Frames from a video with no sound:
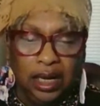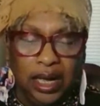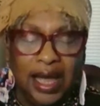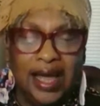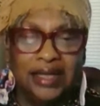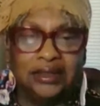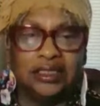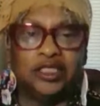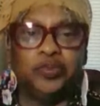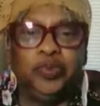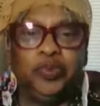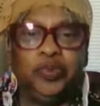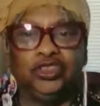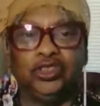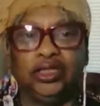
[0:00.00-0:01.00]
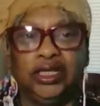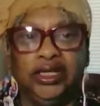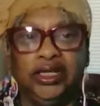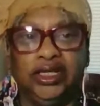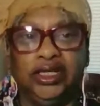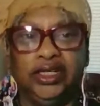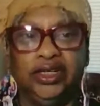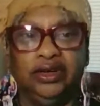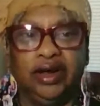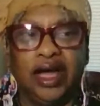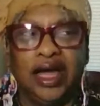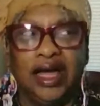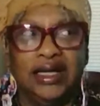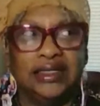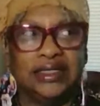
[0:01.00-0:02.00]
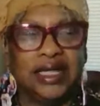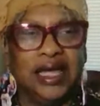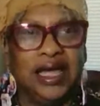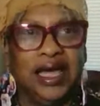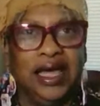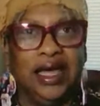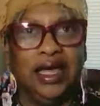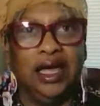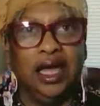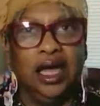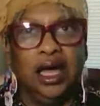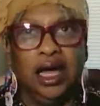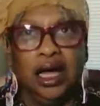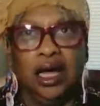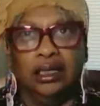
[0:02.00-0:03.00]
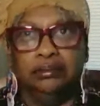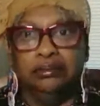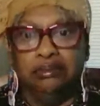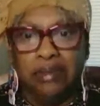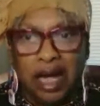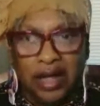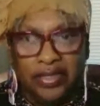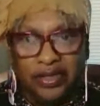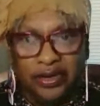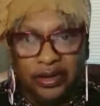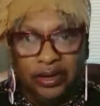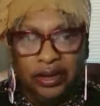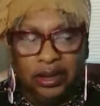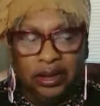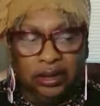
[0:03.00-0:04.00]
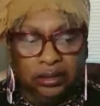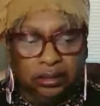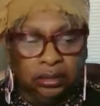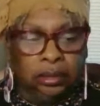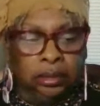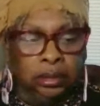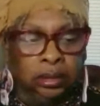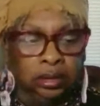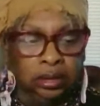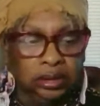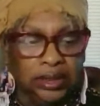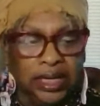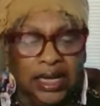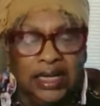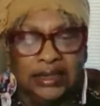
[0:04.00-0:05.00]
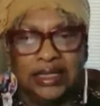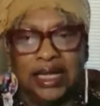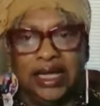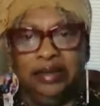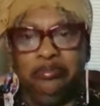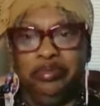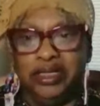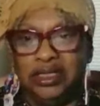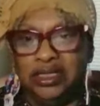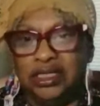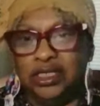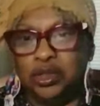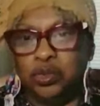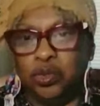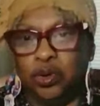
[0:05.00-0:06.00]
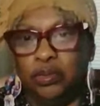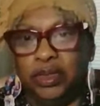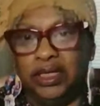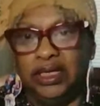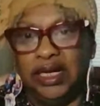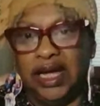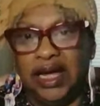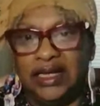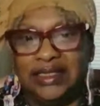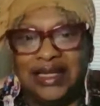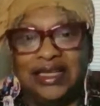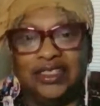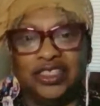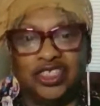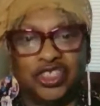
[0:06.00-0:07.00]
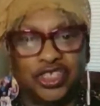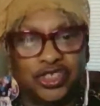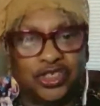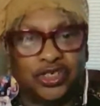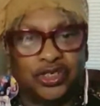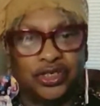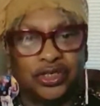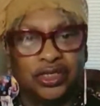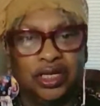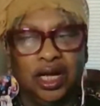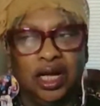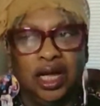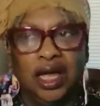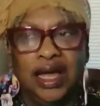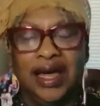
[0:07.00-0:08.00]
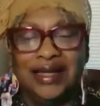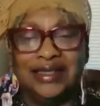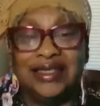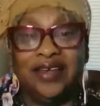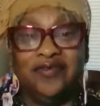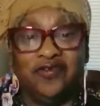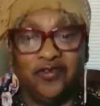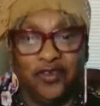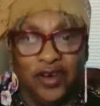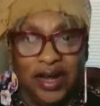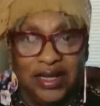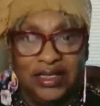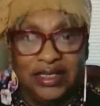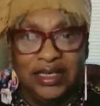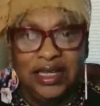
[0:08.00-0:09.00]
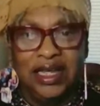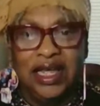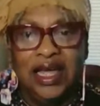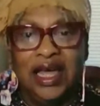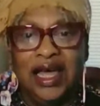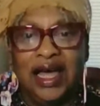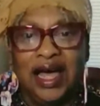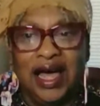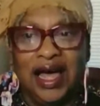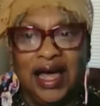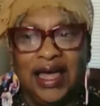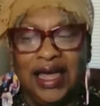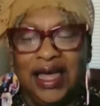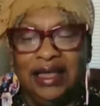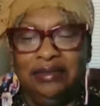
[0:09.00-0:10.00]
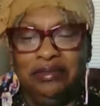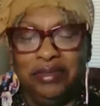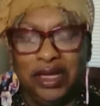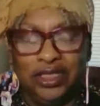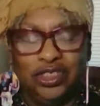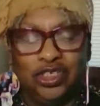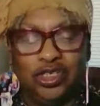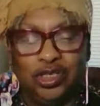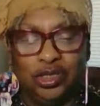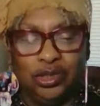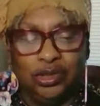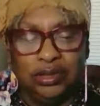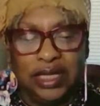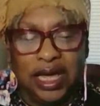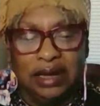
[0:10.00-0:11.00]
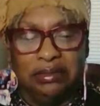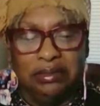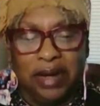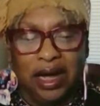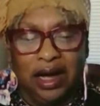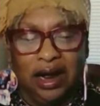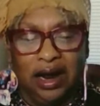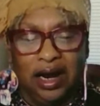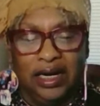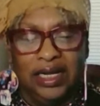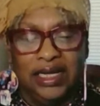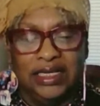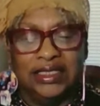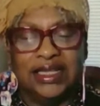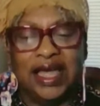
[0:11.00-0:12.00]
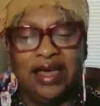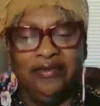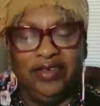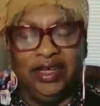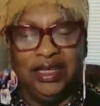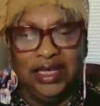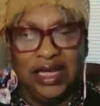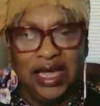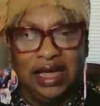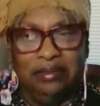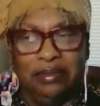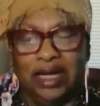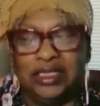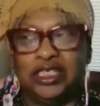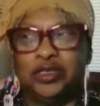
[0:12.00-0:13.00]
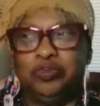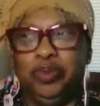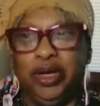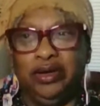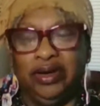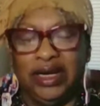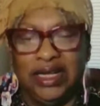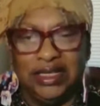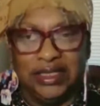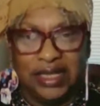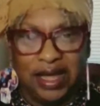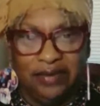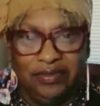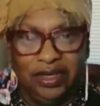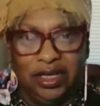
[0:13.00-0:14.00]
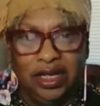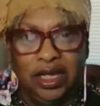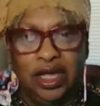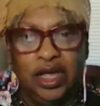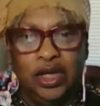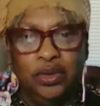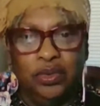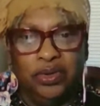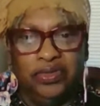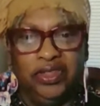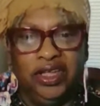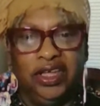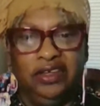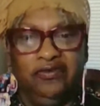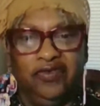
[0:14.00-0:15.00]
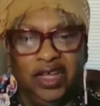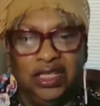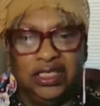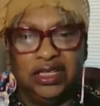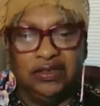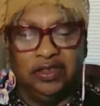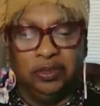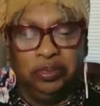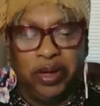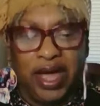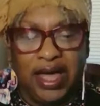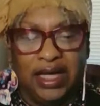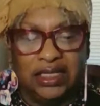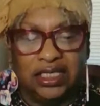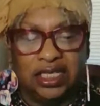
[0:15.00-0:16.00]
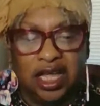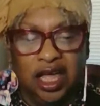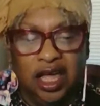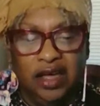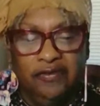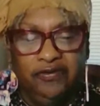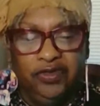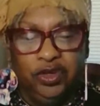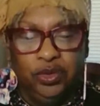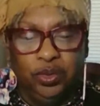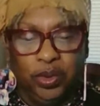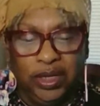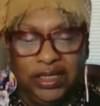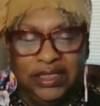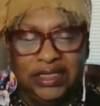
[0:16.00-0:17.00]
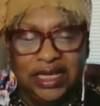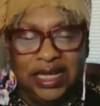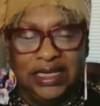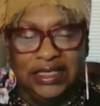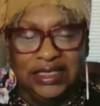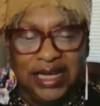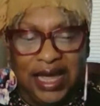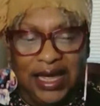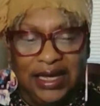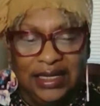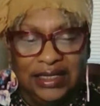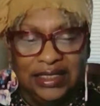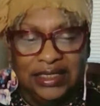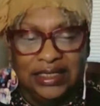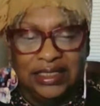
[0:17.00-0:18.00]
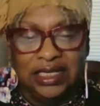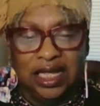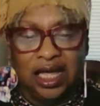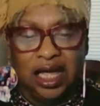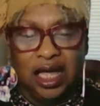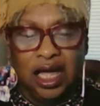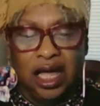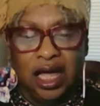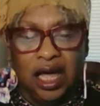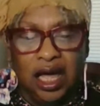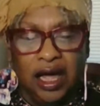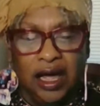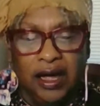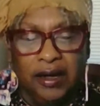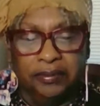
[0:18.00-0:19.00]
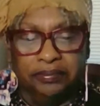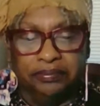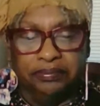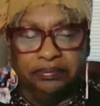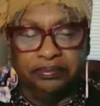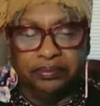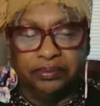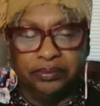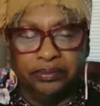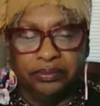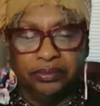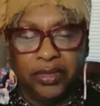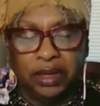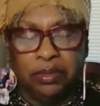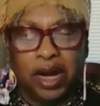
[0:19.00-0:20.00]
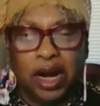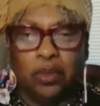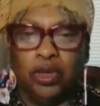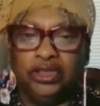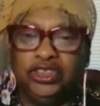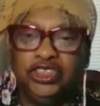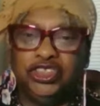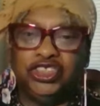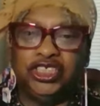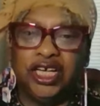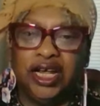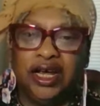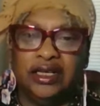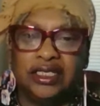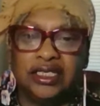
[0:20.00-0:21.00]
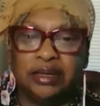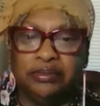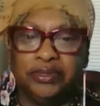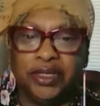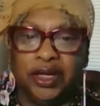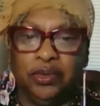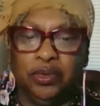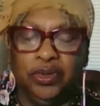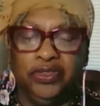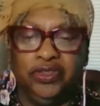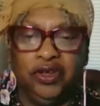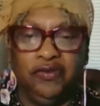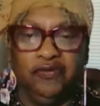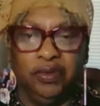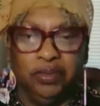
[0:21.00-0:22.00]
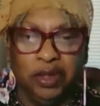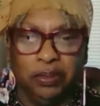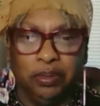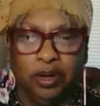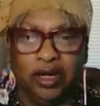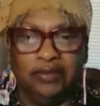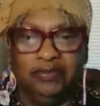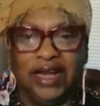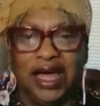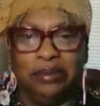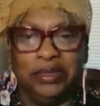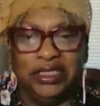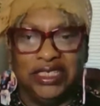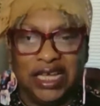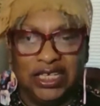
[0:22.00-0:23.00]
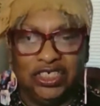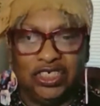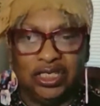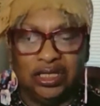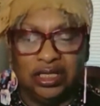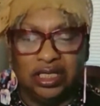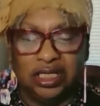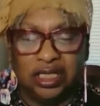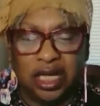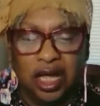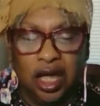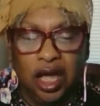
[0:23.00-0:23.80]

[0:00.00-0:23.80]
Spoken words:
As a spiritual leader, as a mother, as a businesswoman, as a sister, as a friend, I admit to you that my heart is heavy and my spirit is heavy with the events of the past few weeks and days. Um, but I want to share something with you from the book of Lamentations,